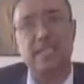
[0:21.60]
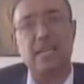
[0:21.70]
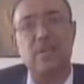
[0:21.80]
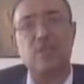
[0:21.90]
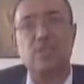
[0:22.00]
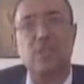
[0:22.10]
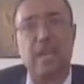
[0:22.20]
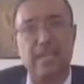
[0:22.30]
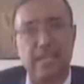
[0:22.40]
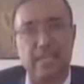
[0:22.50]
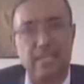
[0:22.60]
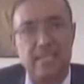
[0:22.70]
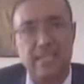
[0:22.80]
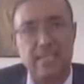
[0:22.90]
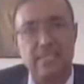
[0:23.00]
across all
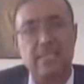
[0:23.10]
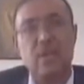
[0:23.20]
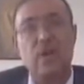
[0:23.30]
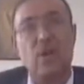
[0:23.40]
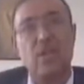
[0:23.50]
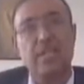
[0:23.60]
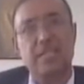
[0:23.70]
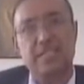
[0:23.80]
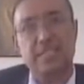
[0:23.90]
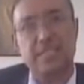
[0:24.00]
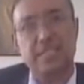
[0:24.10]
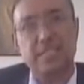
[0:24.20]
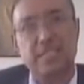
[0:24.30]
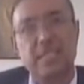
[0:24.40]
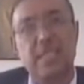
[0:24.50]
categories, all regions,
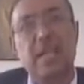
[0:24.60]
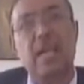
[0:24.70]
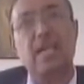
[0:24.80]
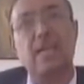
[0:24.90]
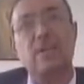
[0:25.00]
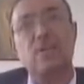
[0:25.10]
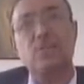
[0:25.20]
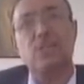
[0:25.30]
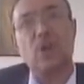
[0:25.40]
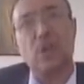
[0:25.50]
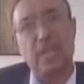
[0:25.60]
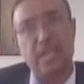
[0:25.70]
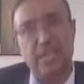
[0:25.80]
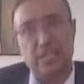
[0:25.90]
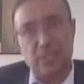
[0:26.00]
and across all
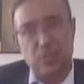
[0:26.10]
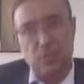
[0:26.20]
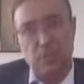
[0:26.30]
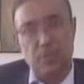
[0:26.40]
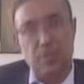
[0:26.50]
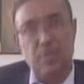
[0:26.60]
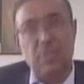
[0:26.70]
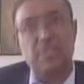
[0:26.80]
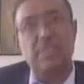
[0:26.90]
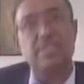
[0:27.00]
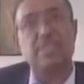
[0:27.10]
age groups. This is